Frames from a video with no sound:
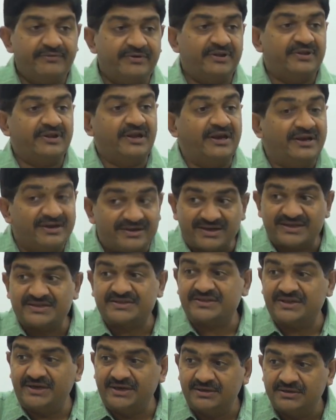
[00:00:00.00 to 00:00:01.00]
If it is
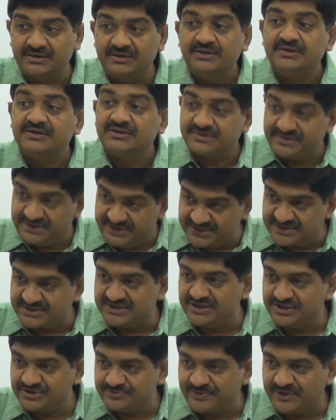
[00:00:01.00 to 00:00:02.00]
intrastate,
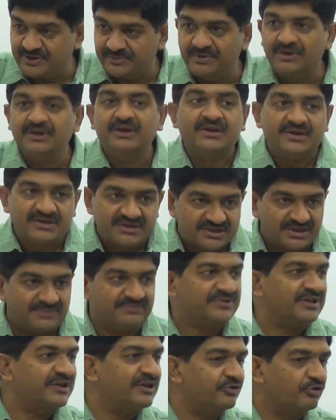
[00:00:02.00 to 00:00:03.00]
CST is payable.
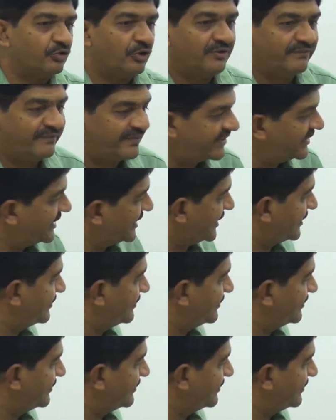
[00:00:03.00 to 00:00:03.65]
Something is always